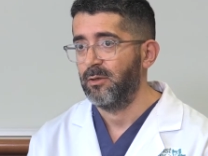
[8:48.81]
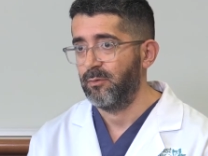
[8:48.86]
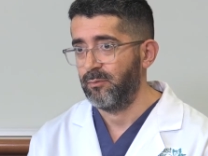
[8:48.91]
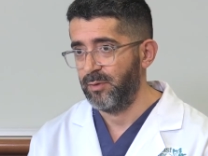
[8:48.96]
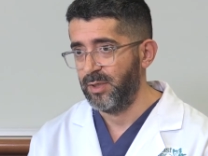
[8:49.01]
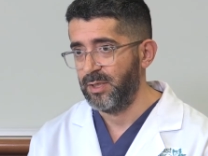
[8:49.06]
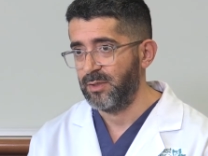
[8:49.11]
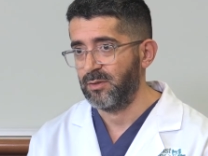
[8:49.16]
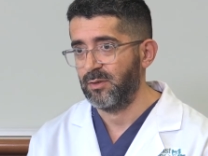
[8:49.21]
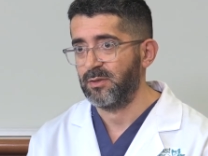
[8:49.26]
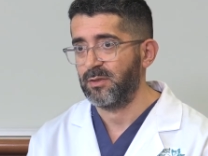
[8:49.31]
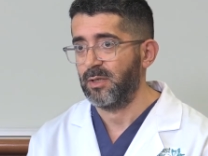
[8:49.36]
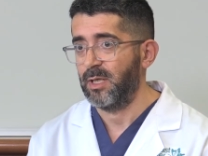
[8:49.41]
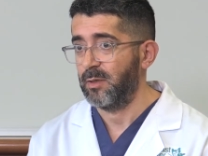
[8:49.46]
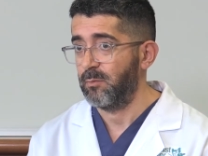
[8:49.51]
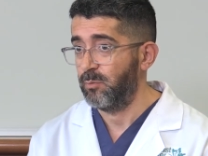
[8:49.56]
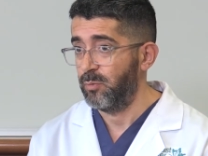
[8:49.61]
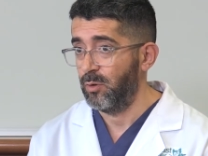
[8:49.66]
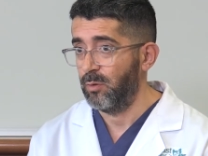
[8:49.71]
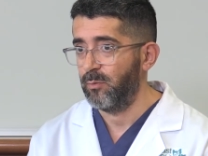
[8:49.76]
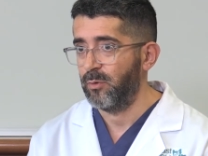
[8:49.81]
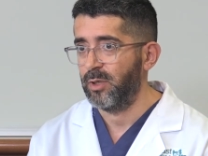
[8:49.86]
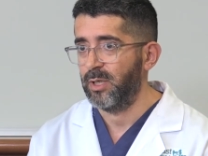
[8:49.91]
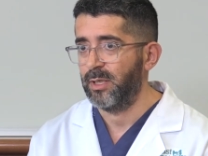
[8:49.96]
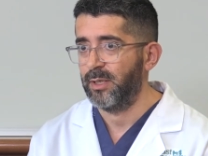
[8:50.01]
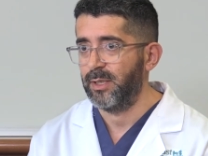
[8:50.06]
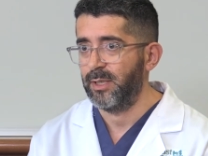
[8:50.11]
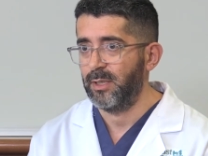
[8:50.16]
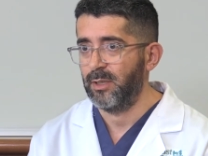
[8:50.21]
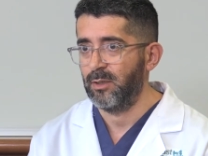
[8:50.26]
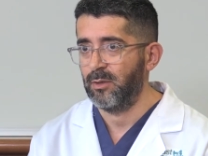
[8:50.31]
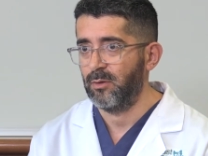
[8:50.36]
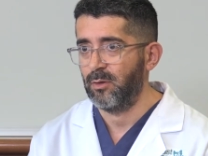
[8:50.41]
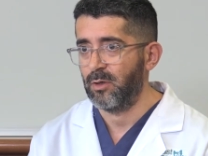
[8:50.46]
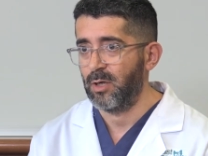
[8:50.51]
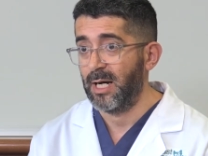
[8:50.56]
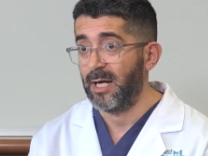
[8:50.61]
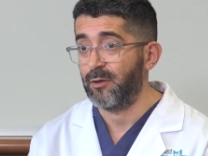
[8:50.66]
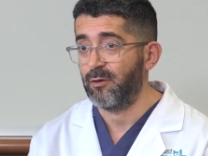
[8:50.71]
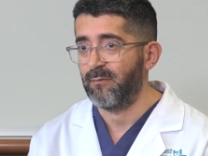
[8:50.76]
reasons like pulmonary or
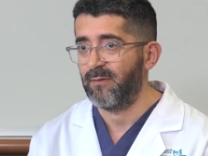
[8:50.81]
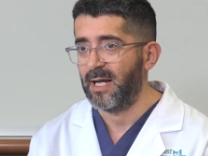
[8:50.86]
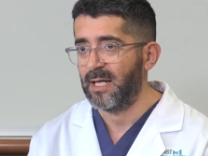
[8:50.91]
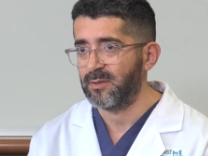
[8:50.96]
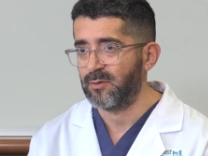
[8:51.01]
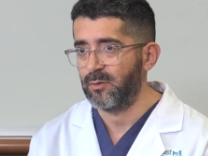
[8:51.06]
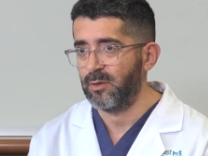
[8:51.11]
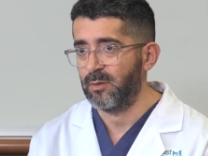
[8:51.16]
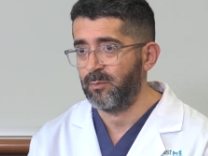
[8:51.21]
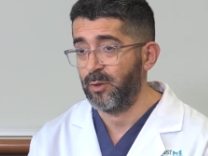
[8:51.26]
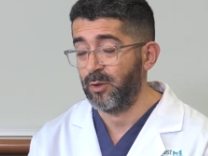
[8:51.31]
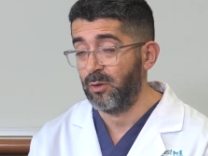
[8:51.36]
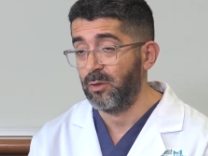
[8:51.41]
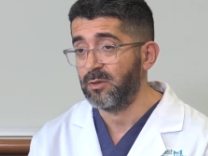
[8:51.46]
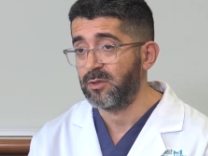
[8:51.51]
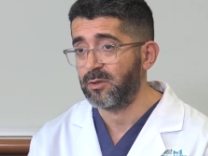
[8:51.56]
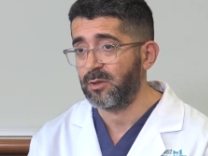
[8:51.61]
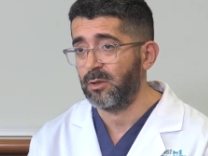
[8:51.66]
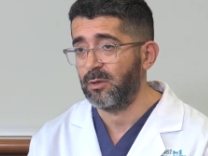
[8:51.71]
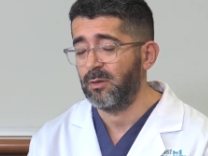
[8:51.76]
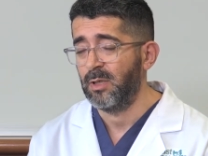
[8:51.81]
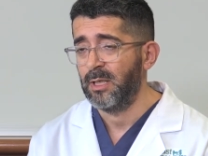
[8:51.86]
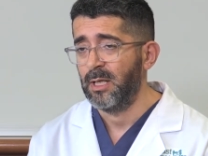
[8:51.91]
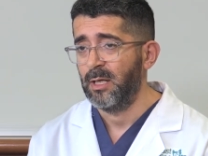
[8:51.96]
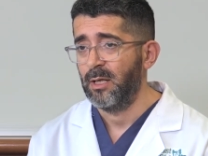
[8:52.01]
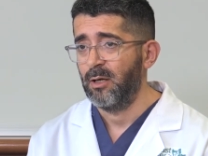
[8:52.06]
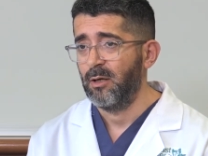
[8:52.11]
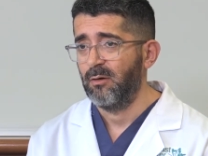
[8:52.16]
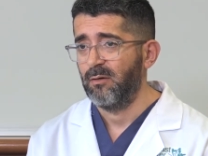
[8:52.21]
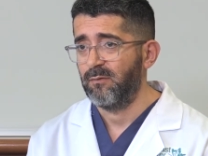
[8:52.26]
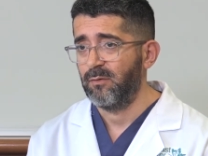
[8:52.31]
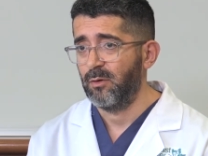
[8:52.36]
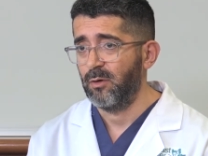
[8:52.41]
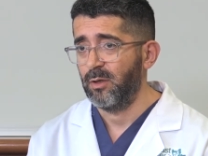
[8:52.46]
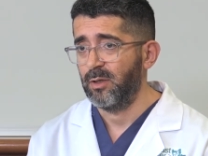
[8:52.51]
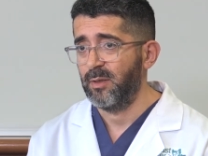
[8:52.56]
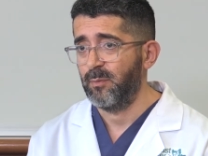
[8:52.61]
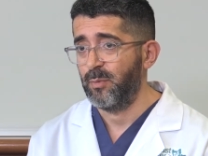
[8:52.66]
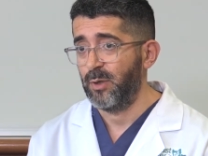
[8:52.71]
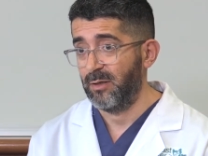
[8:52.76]
cardiovascular, but also
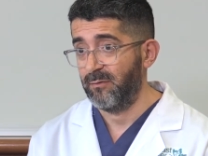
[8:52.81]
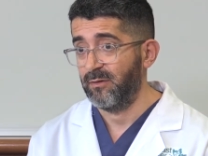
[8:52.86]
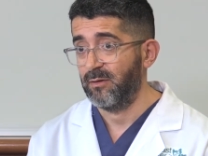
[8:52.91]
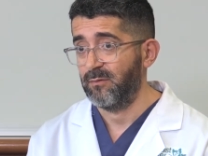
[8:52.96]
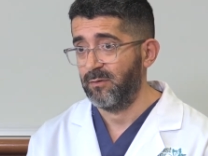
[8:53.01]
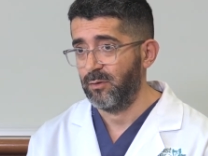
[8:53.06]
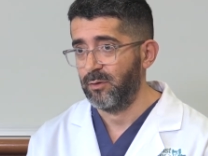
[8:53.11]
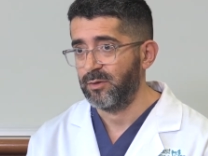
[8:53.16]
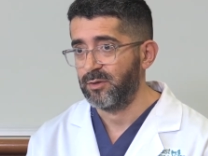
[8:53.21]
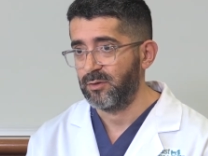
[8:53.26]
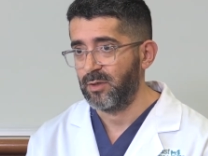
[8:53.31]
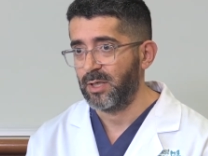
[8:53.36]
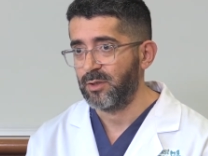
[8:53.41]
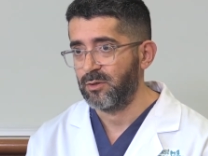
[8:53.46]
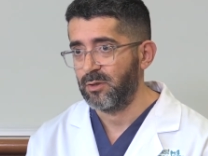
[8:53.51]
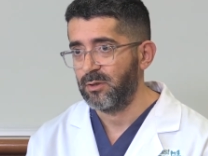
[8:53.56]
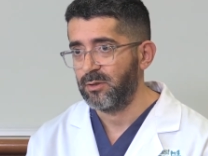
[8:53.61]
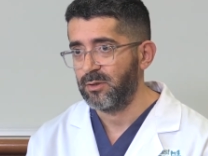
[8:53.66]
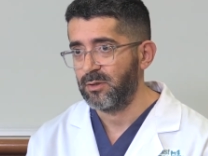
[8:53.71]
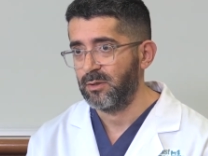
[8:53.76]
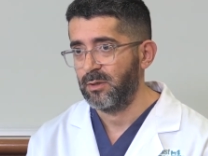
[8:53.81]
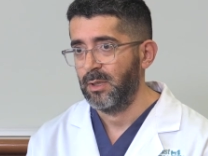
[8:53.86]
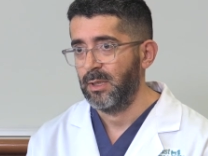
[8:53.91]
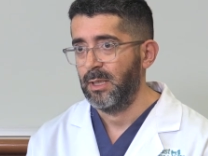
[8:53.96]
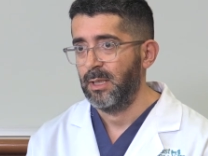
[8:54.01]
for the pelvic floor structures.